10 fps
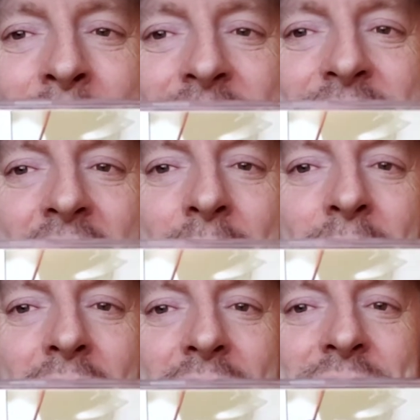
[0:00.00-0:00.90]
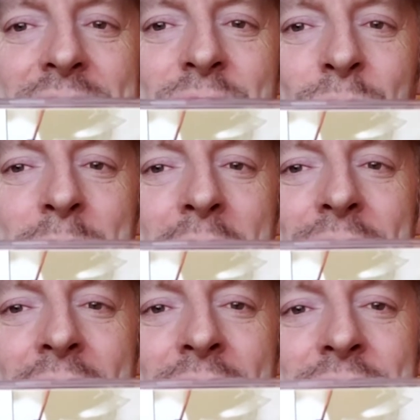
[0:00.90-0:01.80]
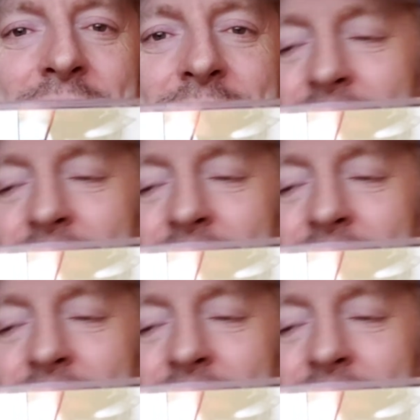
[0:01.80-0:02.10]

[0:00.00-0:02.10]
This skyrockets to one of my favorites